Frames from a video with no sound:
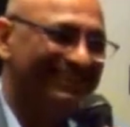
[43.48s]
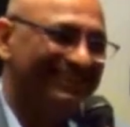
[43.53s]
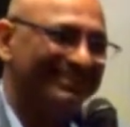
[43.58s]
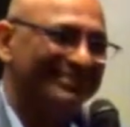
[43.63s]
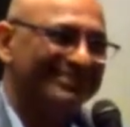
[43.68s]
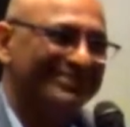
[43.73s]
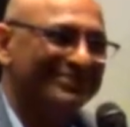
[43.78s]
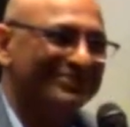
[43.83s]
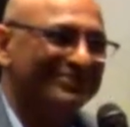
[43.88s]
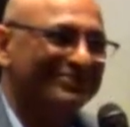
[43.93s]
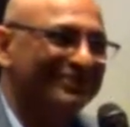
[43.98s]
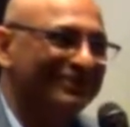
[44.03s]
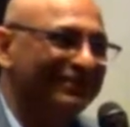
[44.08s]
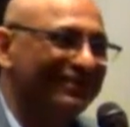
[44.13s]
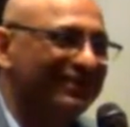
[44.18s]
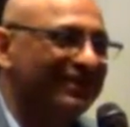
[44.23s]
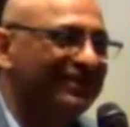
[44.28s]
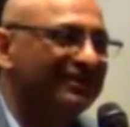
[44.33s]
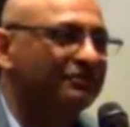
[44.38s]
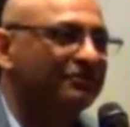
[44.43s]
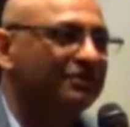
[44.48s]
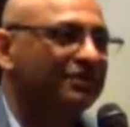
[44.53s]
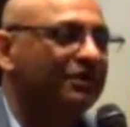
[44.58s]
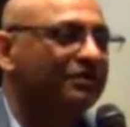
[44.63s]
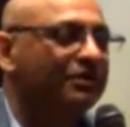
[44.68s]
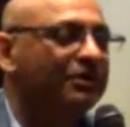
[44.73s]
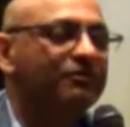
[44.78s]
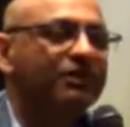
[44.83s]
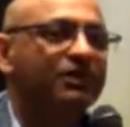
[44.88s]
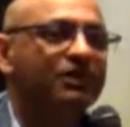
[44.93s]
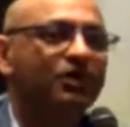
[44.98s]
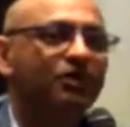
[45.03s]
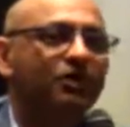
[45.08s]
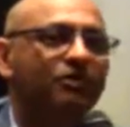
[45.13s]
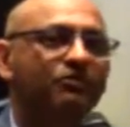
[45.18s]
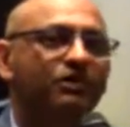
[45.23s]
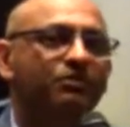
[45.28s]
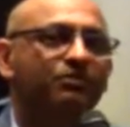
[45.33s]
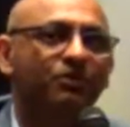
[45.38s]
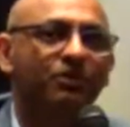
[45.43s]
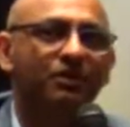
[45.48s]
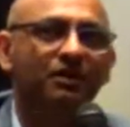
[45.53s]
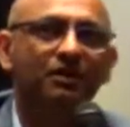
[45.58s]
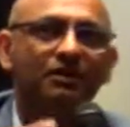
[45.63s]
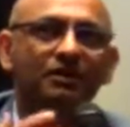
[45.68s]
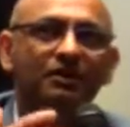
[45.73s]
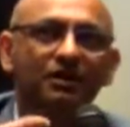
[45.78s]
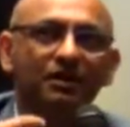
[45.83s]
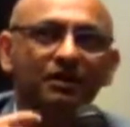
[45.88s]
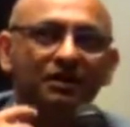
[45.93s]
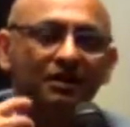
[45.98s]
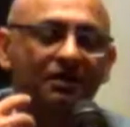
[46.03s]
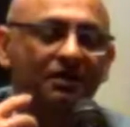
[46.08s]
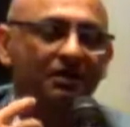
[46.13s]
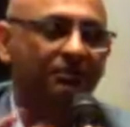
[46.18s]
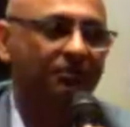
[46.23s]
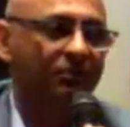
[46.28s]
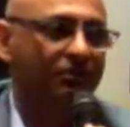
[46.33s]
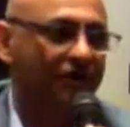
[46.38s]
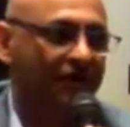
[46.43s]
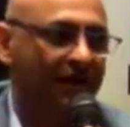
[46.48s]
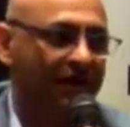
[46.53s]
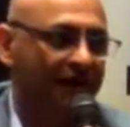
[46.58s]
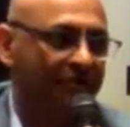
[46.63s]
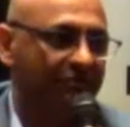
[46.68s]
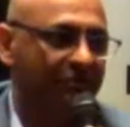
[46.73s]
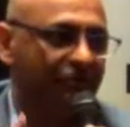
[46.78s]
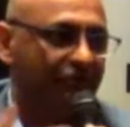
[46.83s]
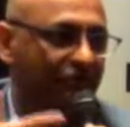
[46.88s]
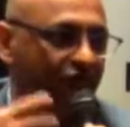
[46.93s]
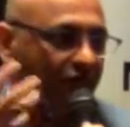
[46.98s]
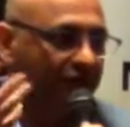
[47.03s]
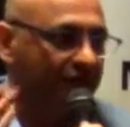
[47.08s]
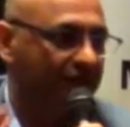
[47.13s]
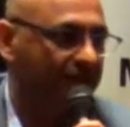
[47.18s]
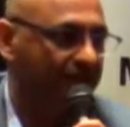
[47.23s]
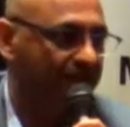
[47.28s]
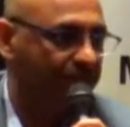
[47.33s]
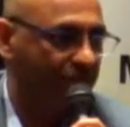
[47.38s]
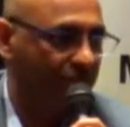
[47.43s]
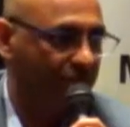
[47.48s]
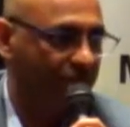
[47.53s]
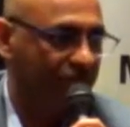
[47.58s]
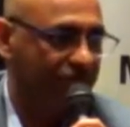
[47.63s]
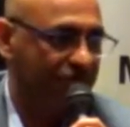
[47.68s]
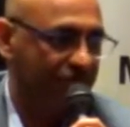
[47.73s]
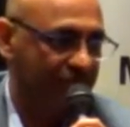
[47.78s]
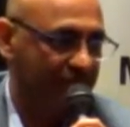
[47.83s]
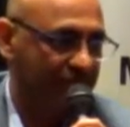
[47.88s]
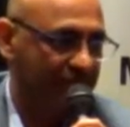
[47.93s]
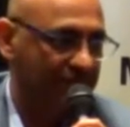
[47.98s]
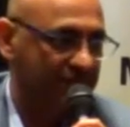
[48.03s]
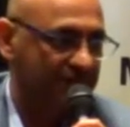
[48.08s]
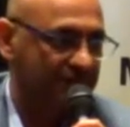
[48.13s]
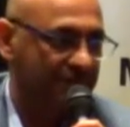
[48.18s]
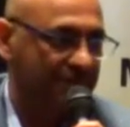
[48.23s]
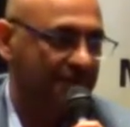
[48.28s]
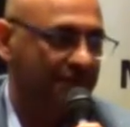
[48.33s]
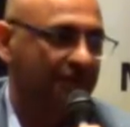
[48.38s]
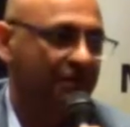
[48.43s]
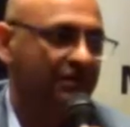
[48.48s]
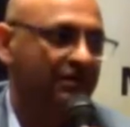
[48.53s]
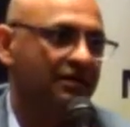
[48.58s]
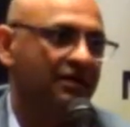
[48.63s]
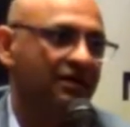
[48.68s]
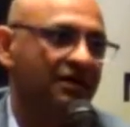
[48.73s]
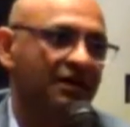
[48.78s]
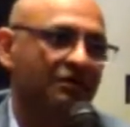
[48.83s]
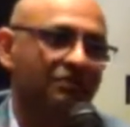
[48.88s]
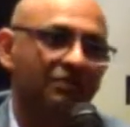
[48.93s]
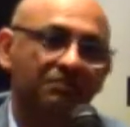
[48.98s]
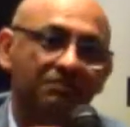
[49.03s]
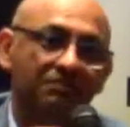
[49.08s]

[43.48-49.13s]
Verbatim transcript: it's because we're, uh, you know, when we go and we put in computer lab with 40 computer screens, uh, we